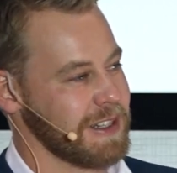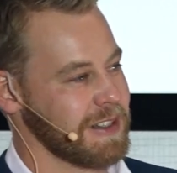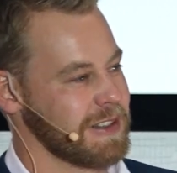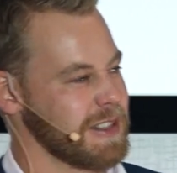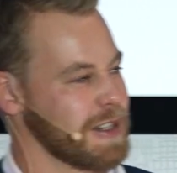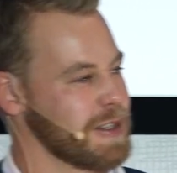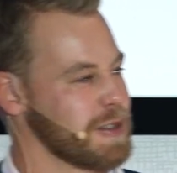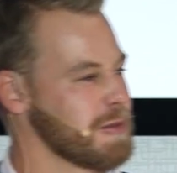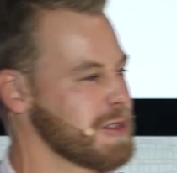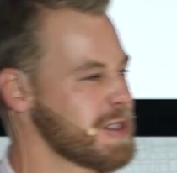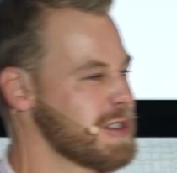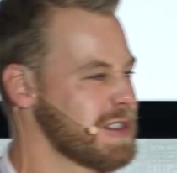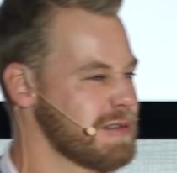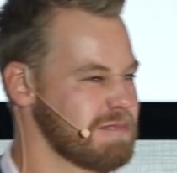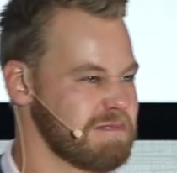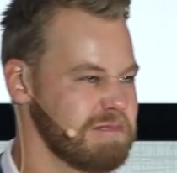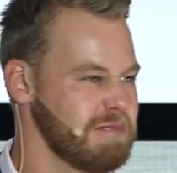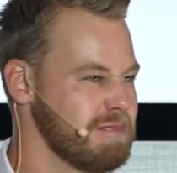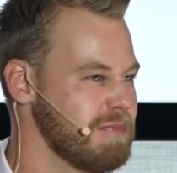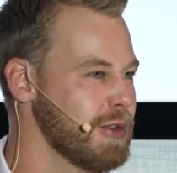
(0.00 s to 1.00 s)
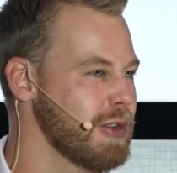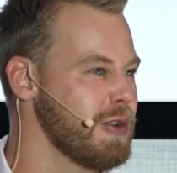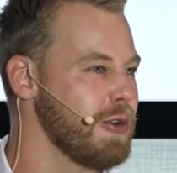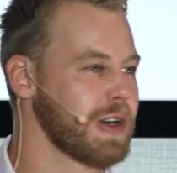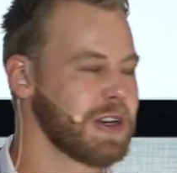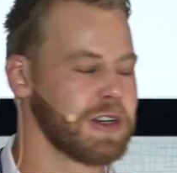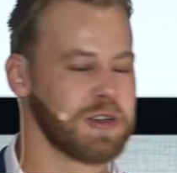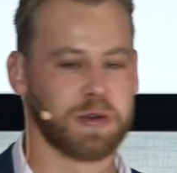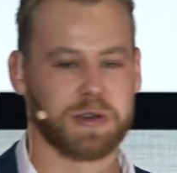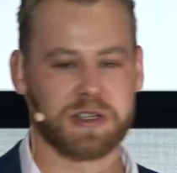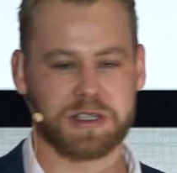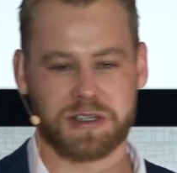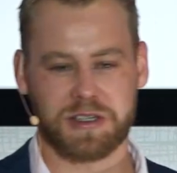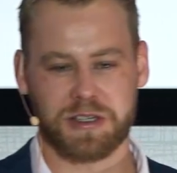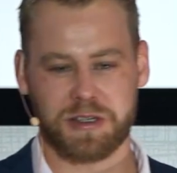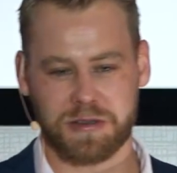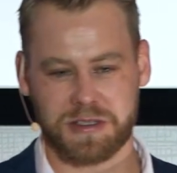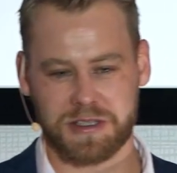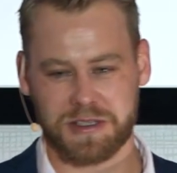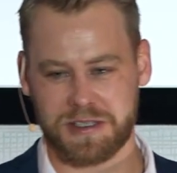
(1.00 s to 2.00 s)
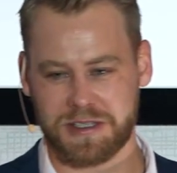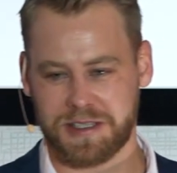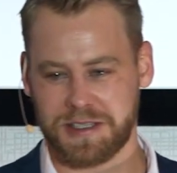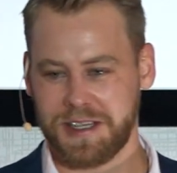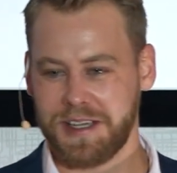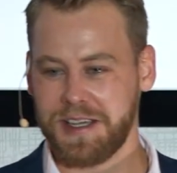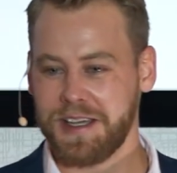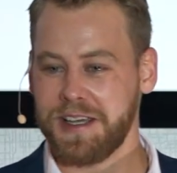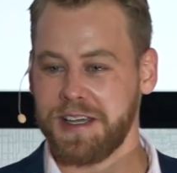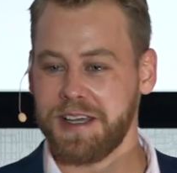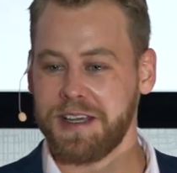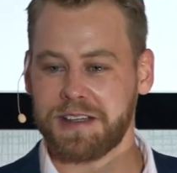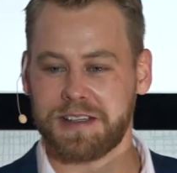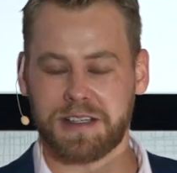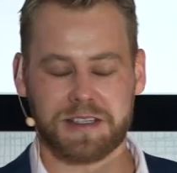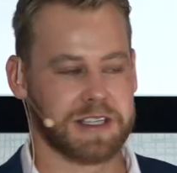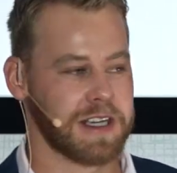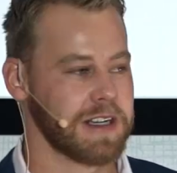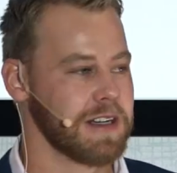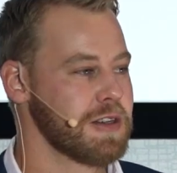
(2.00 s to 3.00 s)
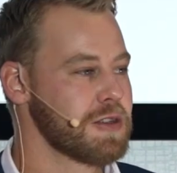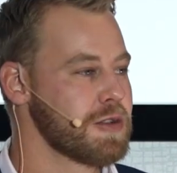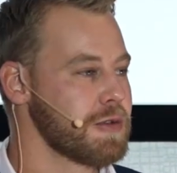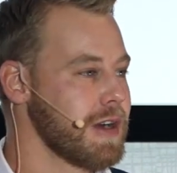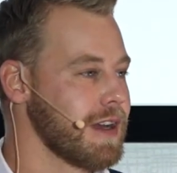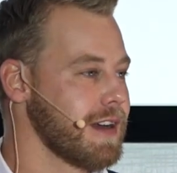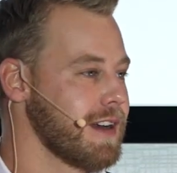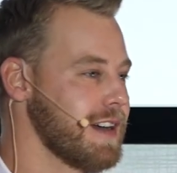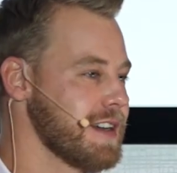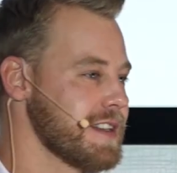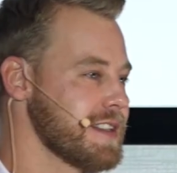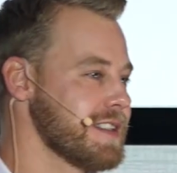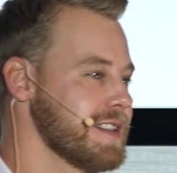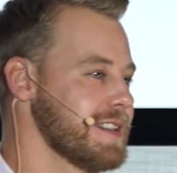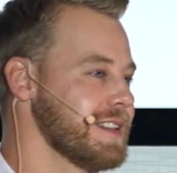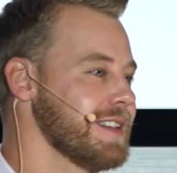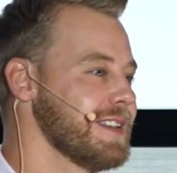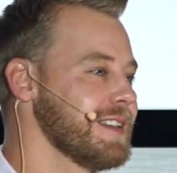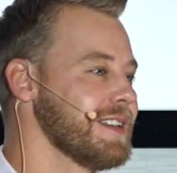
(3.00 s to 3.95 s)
I think it was regarding noise and nuisance. The tenant realized,